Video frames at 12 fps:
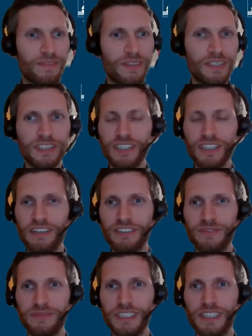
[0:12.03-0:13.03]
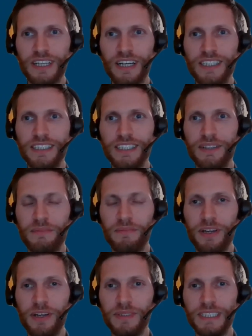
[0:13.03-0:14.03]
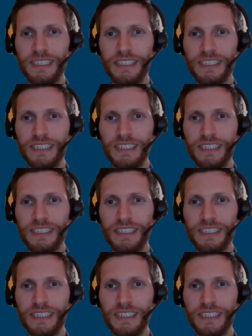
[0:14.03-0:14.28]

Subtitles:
Should have some slides in a moment.